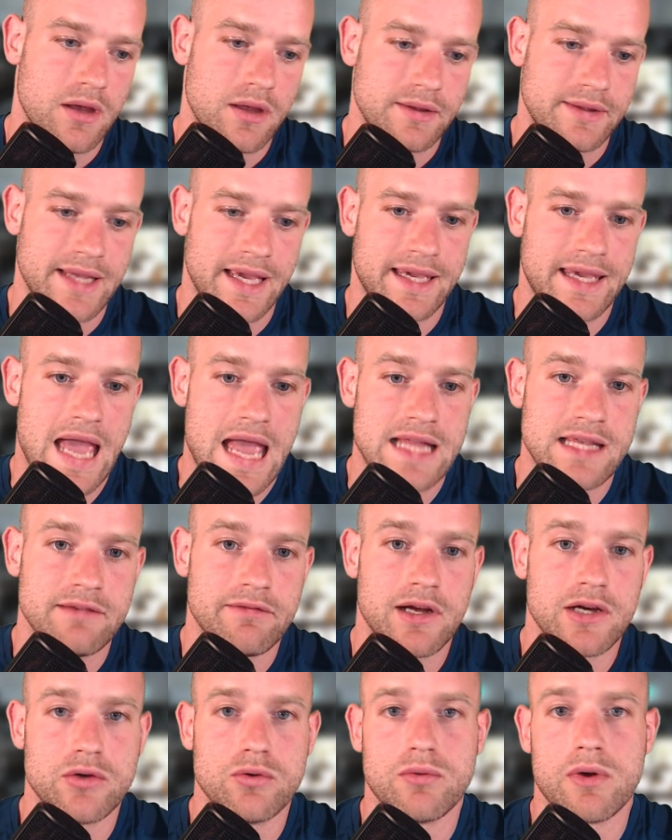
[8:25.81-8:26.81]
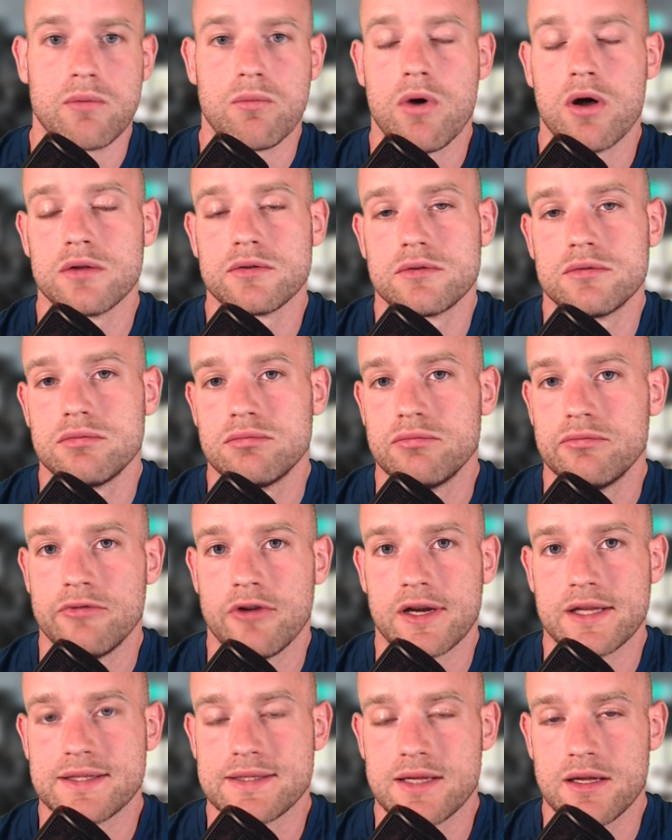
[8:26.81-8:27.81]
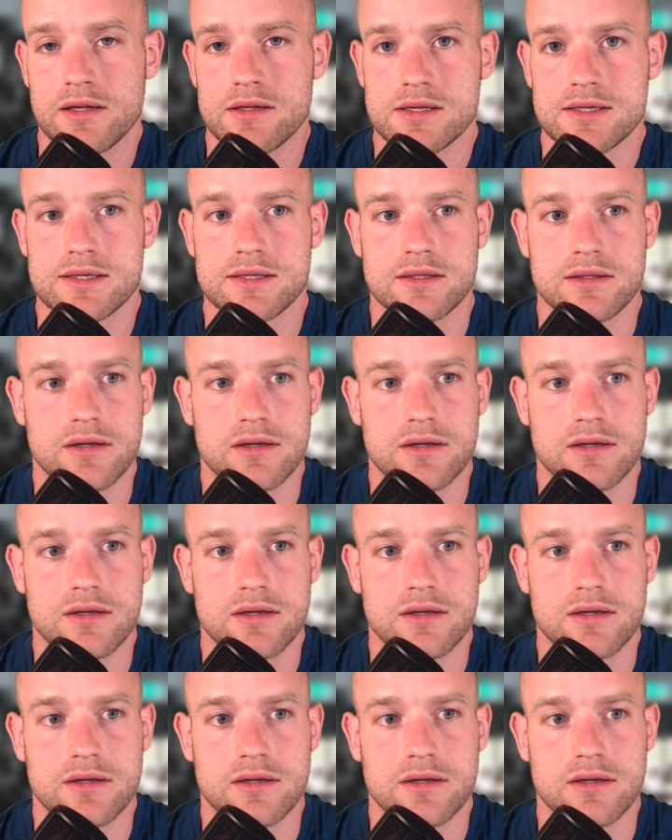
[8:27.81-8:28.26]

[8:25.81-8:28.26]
take any value we want. For instance,